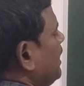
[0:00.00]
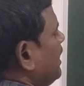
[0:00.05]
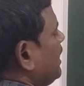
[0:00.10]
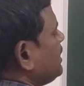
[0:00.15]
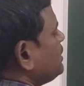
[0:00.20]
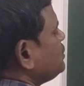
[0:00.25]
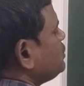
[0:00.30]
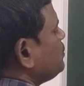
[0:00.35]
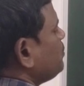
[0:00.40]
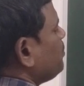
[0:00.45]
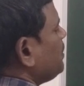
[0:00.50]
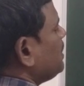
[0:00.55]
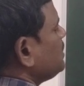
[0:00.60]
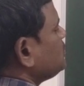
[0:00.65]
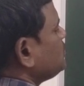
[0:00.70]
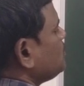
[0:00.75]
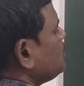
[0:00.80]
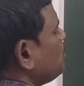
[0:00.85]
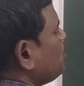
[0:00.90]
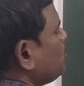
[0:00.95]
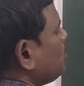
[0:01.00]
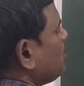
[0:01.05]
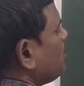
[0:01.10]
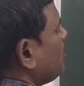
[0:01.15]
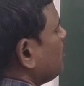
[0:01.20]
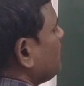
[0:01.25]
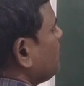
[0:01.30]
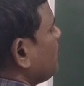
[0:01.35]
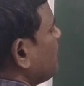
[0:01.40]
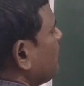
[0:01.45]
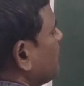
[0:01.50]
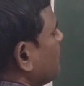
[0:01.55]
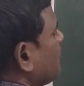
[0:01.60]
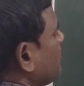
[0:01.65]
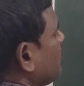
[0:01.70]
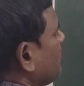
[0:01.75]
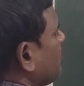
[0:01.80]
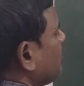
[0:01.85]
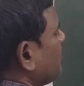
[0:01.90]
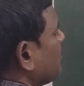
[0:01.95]
h plus root of
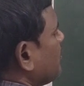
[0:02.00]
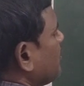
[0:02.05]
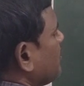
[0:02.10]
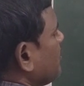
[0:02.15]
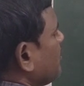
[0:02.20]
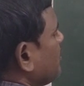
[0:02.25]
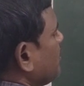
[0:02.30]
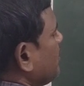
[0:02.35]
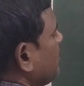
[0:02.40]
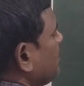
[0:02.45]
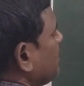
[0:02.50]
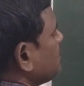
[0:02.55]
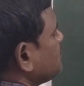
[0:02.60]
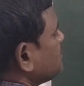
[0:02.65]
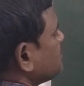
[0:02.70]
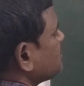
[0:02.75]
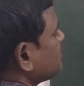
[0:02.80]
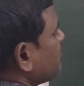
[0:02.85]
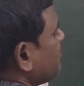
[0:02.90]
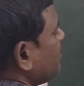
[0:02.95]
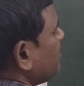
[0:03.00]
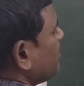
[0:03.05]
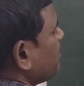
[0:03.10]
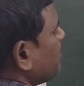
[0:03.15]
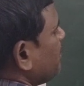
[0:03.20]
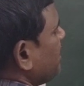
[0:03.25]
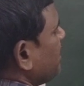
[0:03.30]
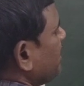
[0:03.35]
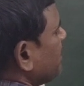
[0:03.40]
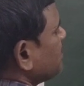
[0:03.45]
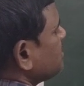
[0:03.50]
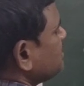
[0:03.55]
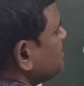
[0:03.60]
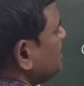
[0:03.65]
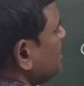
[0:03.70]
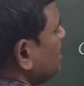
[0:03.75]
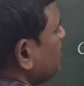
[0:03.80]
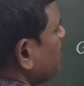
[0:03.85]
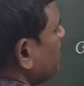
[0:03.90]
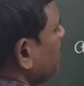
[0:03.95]
h square minus
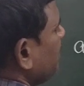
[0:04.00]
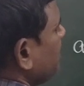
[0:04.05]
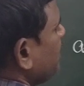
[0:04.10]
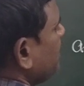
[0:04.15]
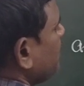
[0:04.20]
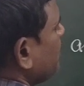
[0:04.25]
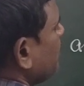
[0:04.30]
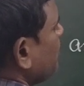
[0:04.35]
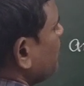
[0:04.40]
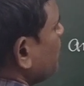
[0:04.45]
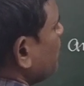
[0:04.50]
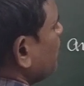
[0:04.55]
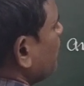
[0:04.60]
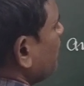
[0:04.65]
ab into